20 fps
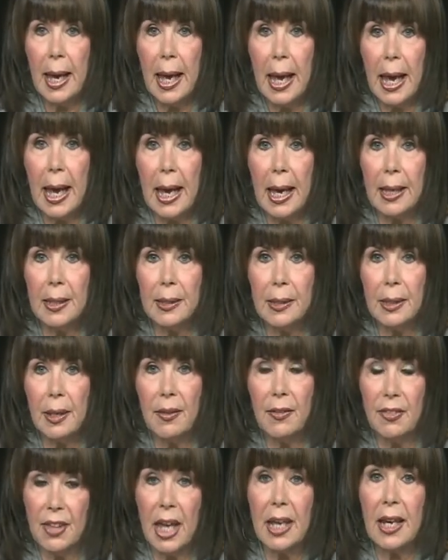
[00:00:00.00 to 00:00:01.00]
And
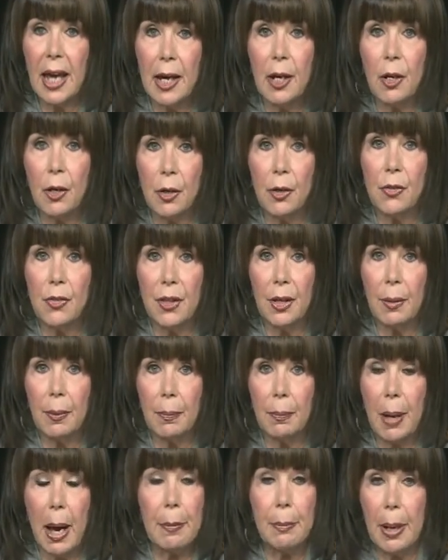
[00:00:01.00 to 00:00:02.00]
then I heard the
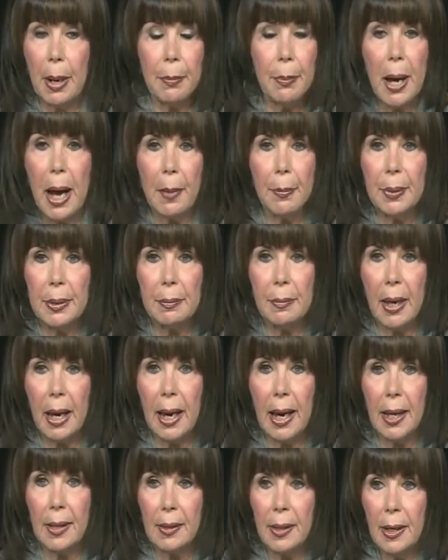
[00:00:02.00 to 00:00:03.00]
pop, pop, pop, and
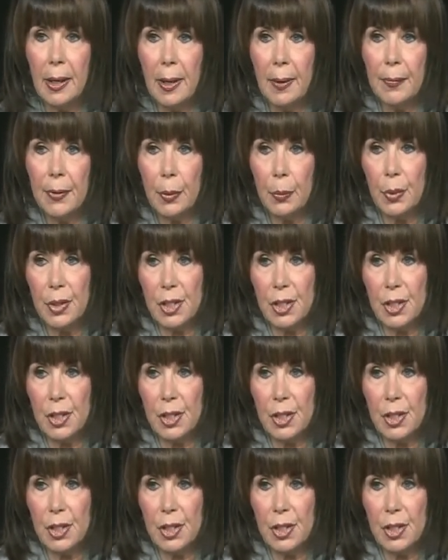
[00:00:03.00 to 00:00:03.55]
I was